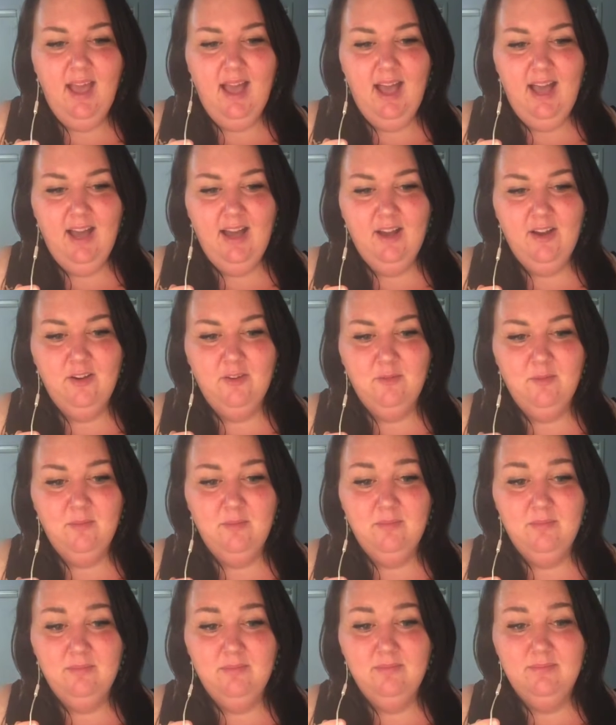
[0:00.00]

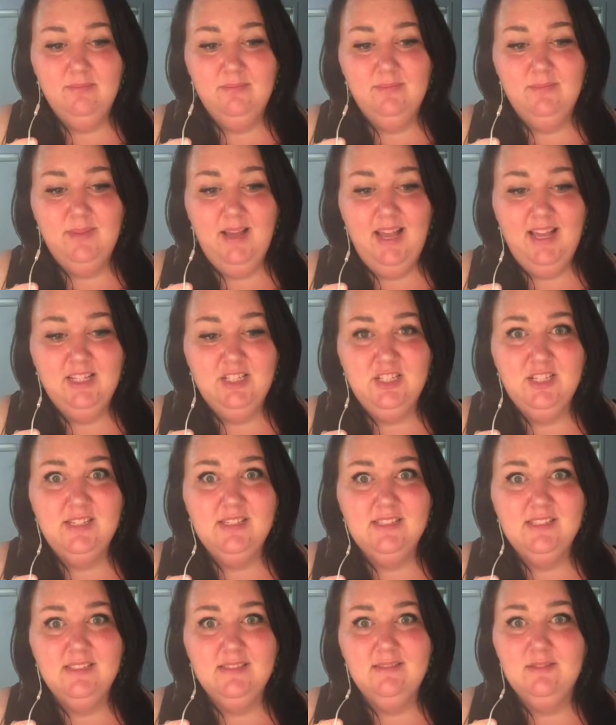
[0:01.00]
And
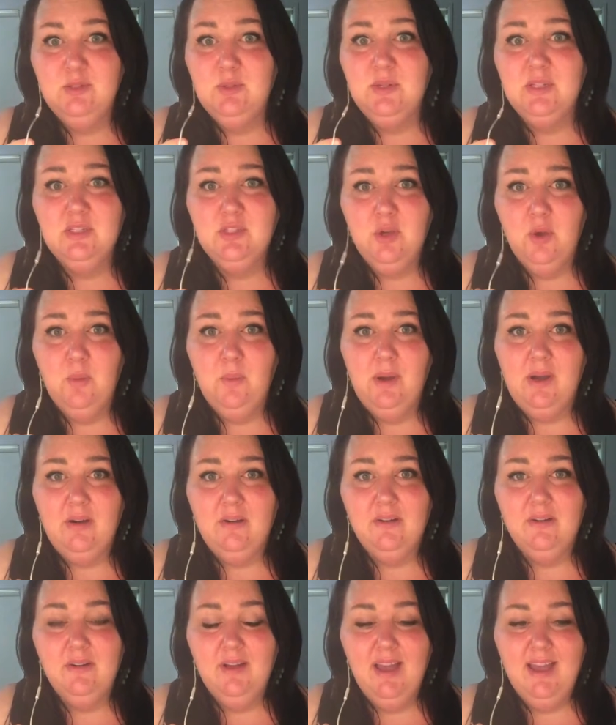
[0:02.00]
she's doing so well.